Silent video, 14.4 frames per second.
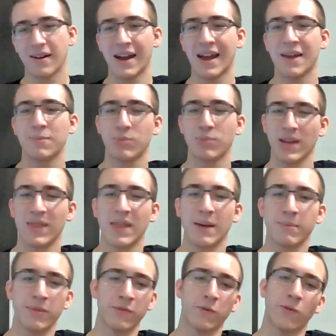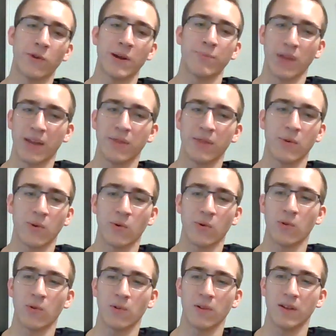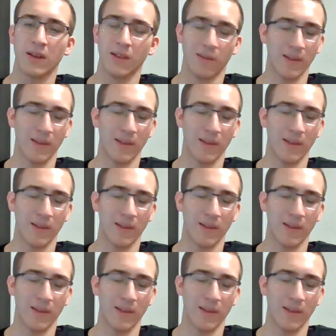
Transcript: I had planned that before I planned the whole